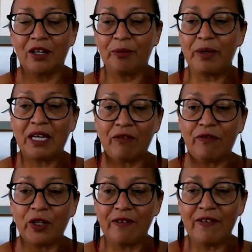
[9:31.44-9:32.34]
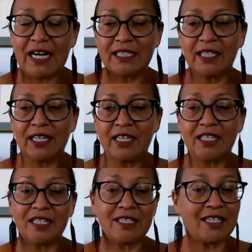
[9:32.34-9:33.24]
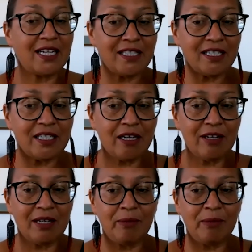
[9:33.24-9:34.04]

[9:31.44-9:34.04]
Being fully vaccinated doesn't necessarily